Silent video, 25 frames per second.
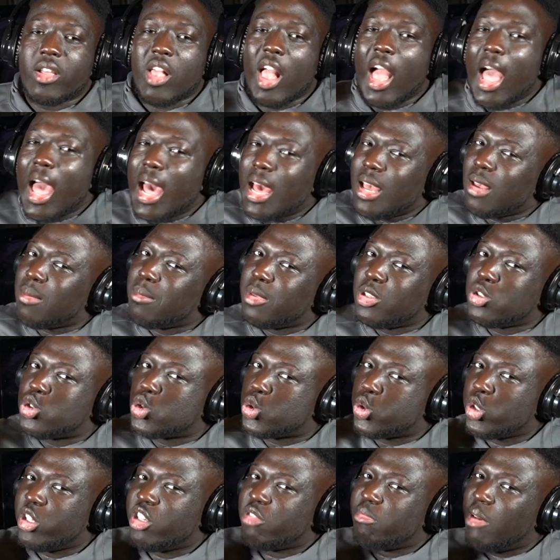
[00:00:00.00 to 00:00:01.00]
I'm
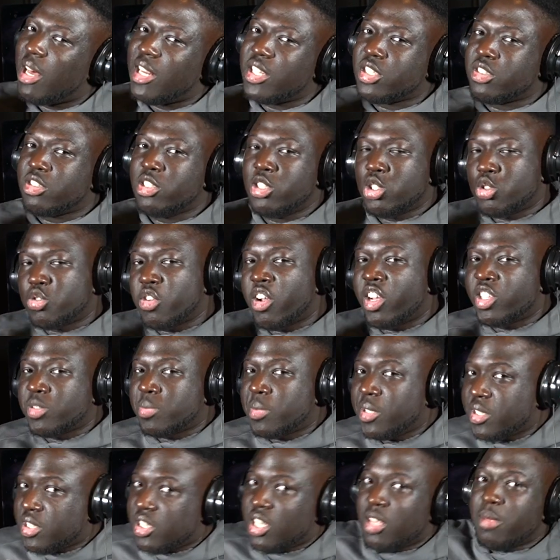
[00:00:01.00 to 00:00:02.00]
intrigued by this East
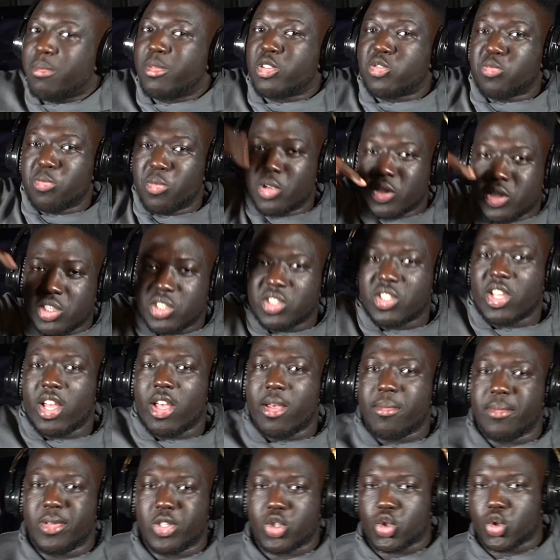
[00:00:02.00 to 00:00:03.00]
Stroudsburg team as much as I
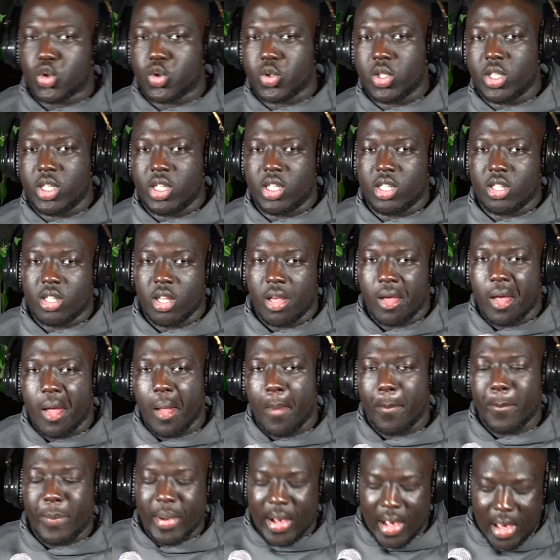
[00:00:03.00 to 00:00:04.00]
am intrigued
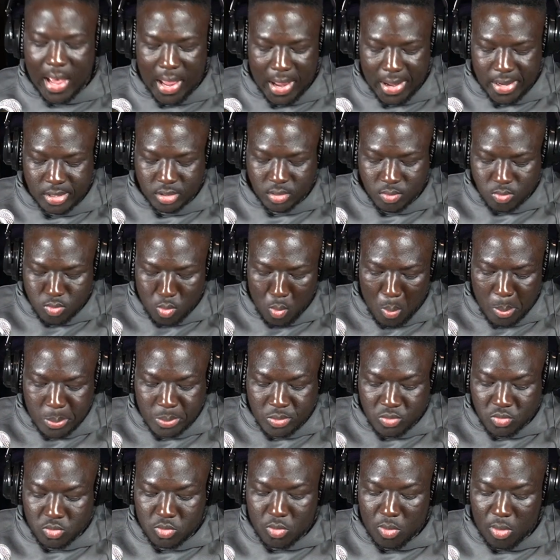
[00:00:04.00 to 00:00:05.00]
by
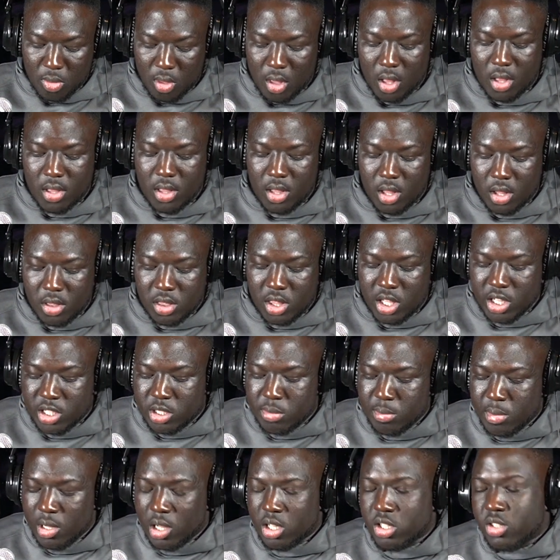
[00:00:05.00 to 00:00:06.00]
this
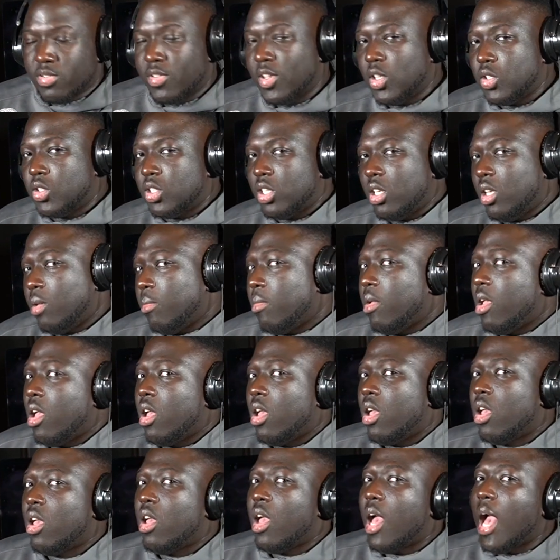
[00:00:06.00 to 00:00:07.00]
Millersville team.
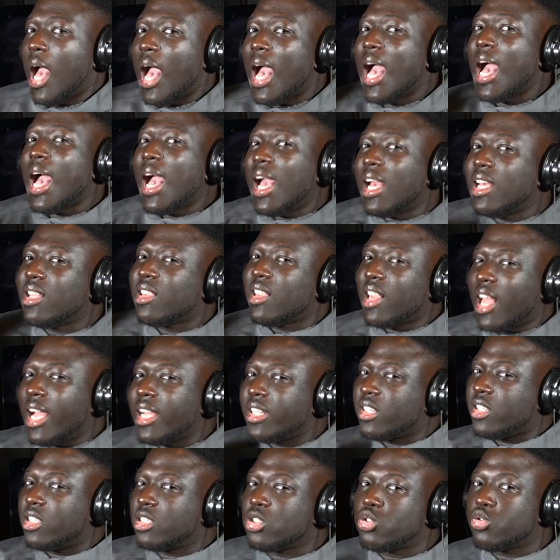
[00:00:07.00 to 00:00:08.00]
I
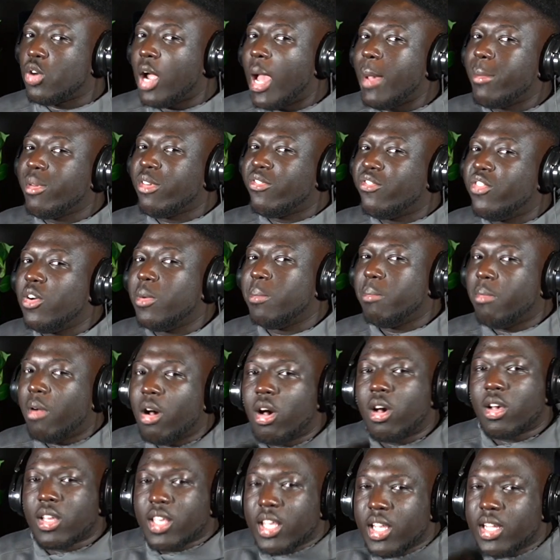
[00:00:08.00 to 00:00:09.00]
like this Robbie
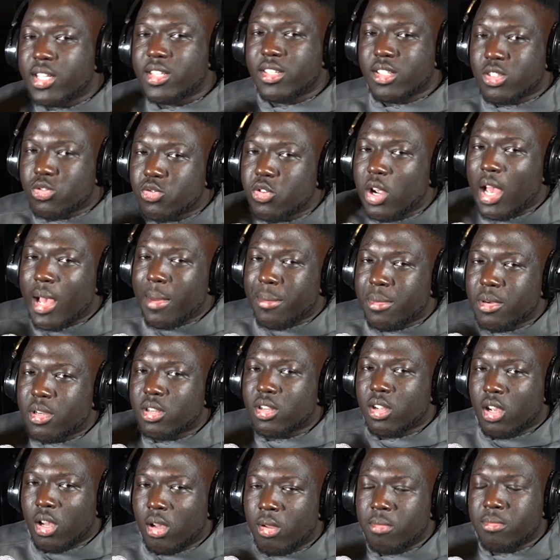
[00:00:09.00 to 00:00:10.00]
football kid, this Robert
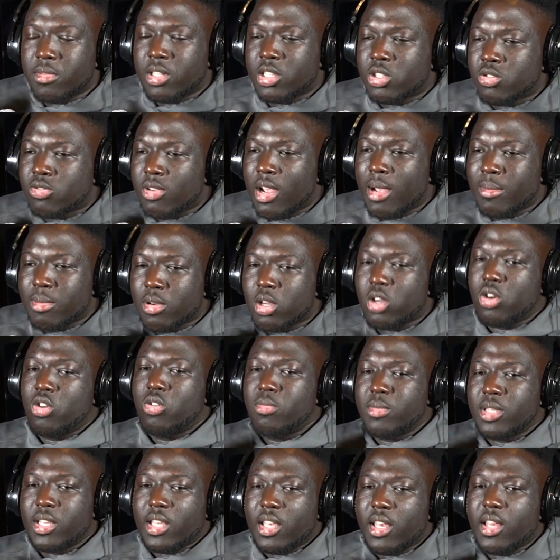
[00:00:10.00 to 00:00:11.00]

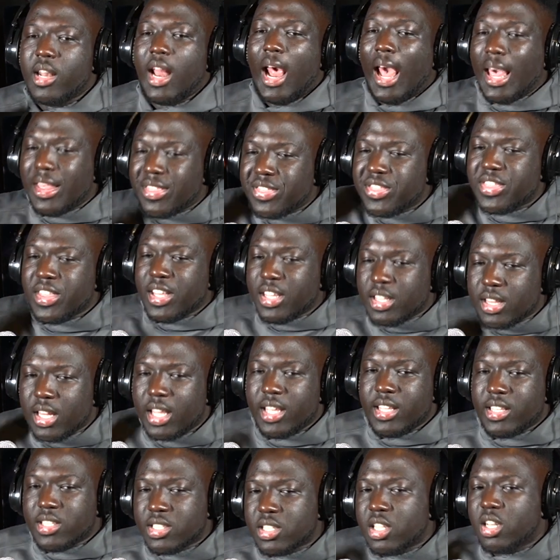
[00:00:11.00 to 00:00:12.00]
Coleman kid. I think that
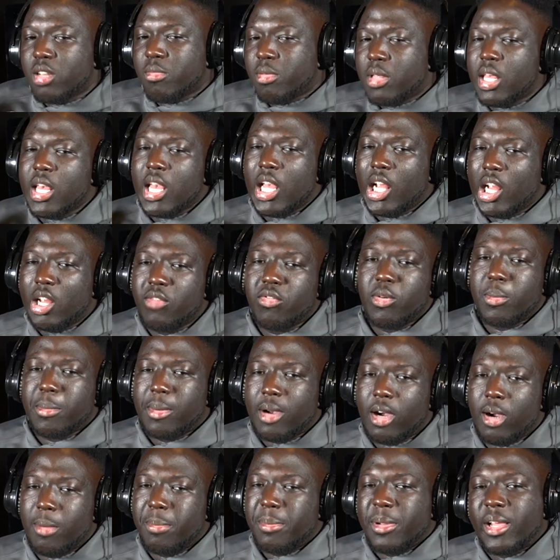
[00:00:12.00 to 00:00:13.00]
he's going to be a hell of a
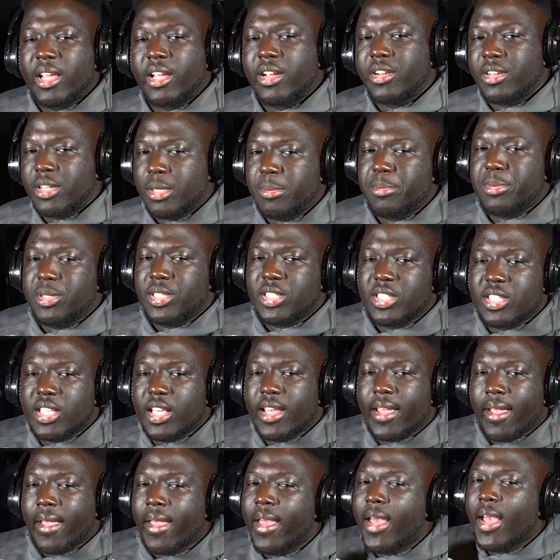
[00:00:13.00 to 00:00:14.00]
ball player in the
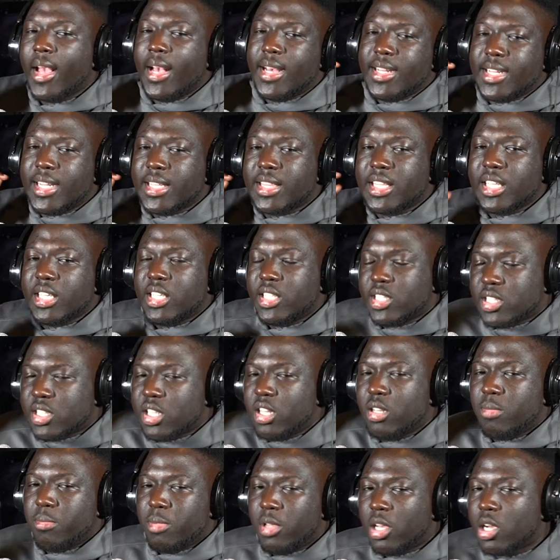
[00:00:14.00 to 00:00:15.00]
PSAC, and I think he's going
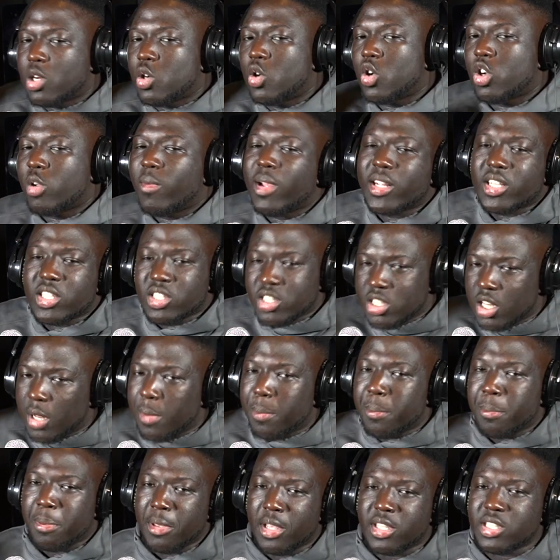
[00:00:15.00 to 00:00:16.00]
to be a quarterback that's going to
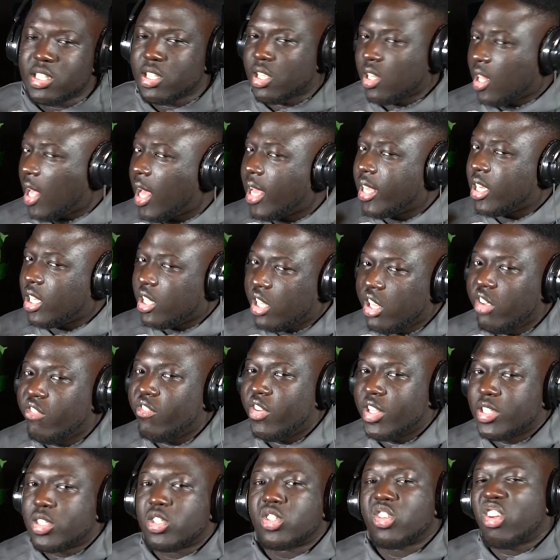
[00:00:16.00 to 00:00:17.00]
piss a lot of
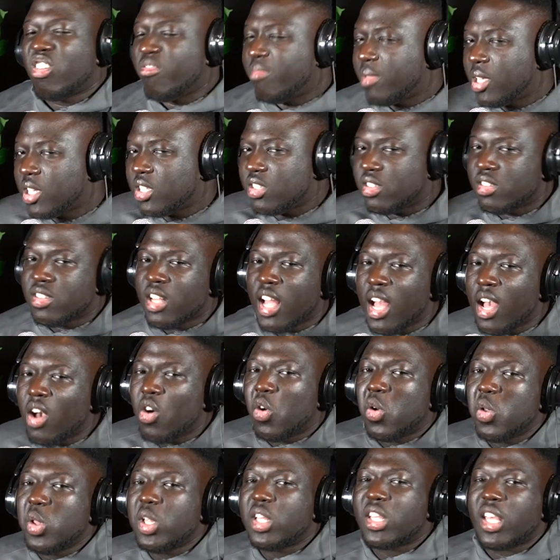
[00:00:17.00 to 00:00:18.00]
defenses off because not
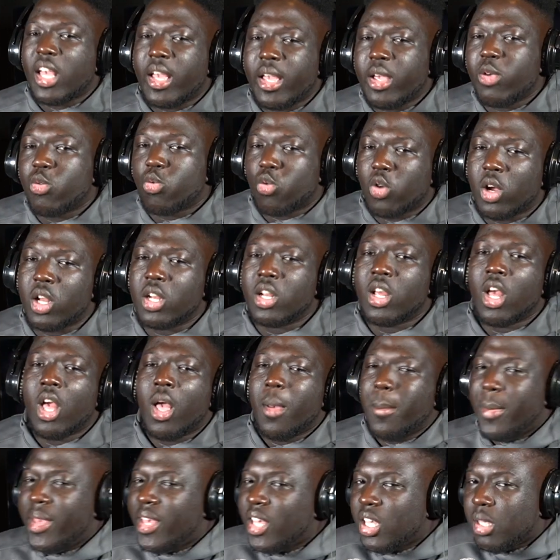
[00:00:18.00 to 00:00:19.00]
only can he run,
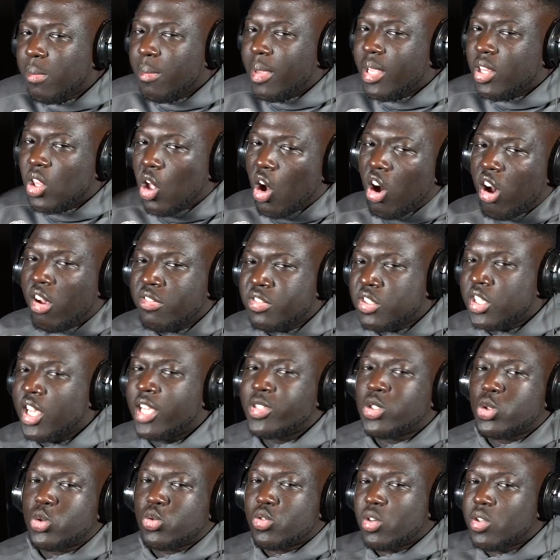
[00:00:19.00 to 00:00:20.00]
but he can make the
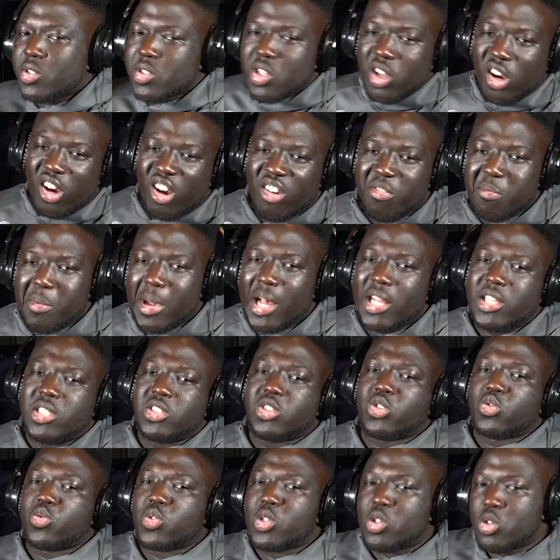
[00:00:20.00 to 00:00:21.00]
off-schedule throws, the off-balance
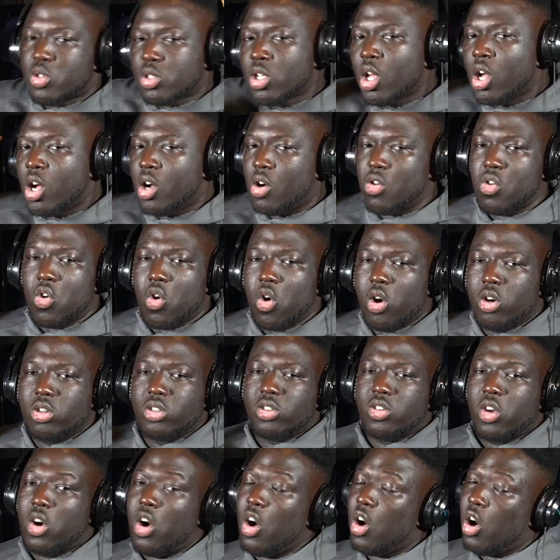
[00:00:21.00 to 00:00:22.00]
throws
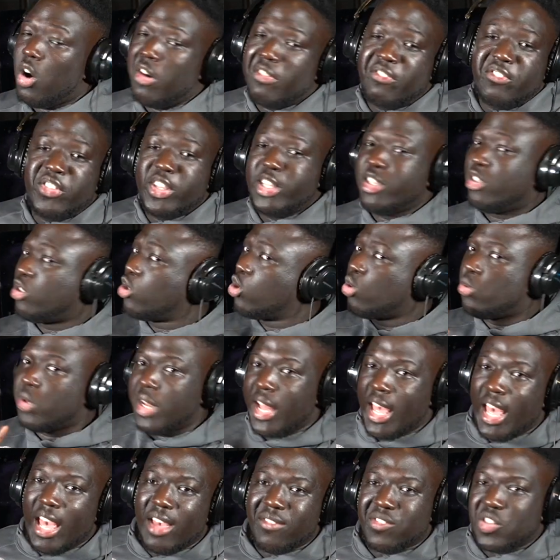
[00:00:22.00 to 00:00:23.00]
on all
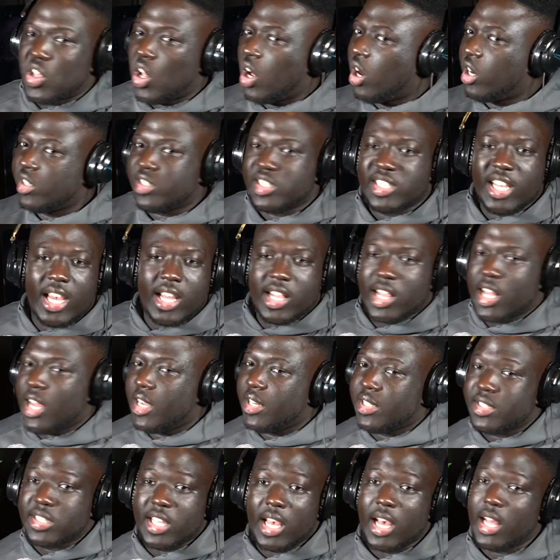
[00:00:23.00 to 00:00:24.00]
52.5 yards sideline
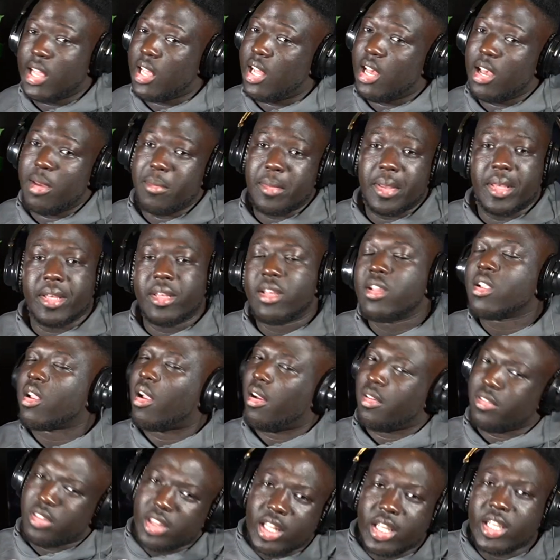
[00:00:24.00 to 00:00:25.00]
to sideline, man.
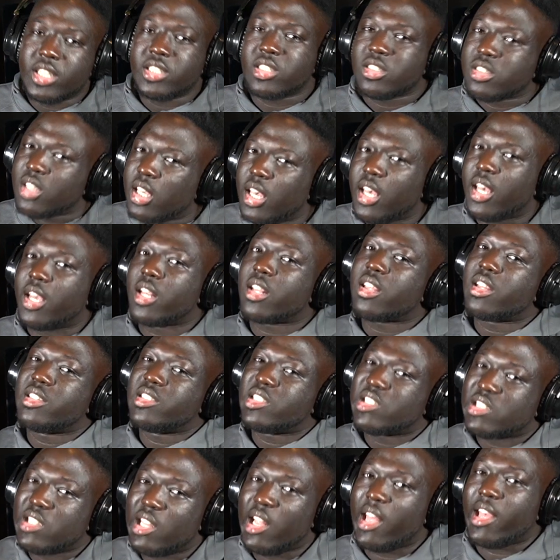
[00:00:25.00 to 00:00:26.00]
This kid can
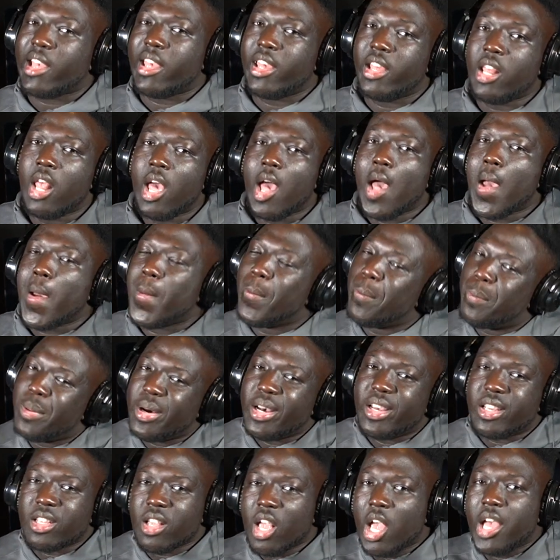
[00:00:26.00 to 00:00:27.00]
sling it.
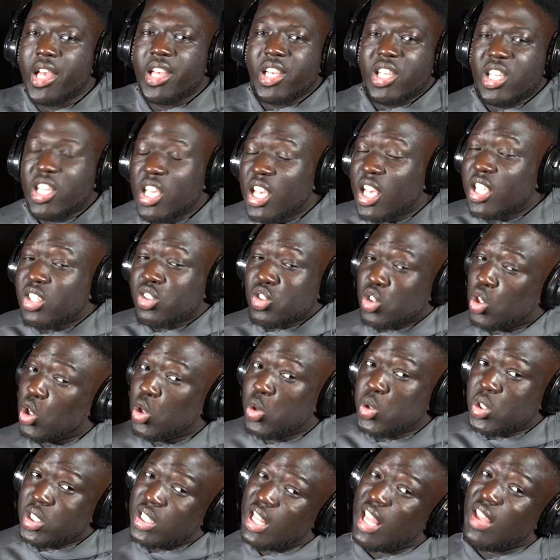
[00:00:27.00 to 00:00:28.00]
But
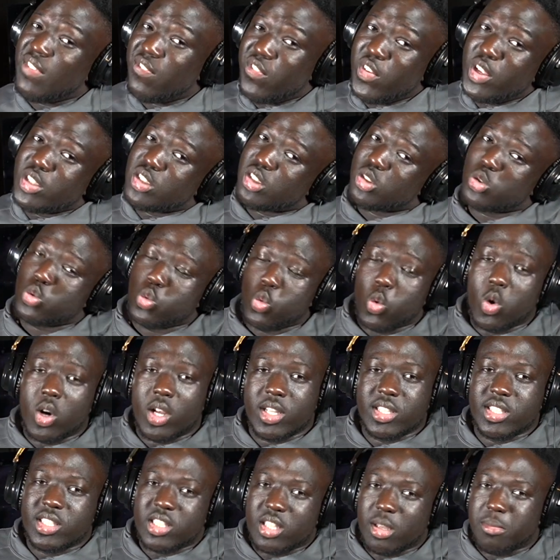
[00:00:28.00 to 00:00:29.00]
ESU's defense is
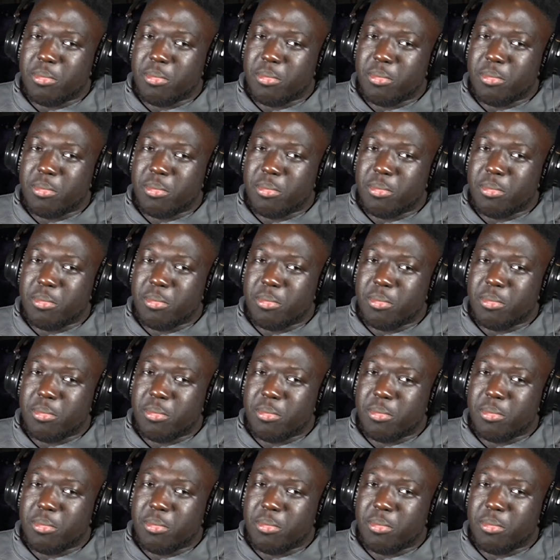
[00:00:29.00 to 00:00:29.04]
one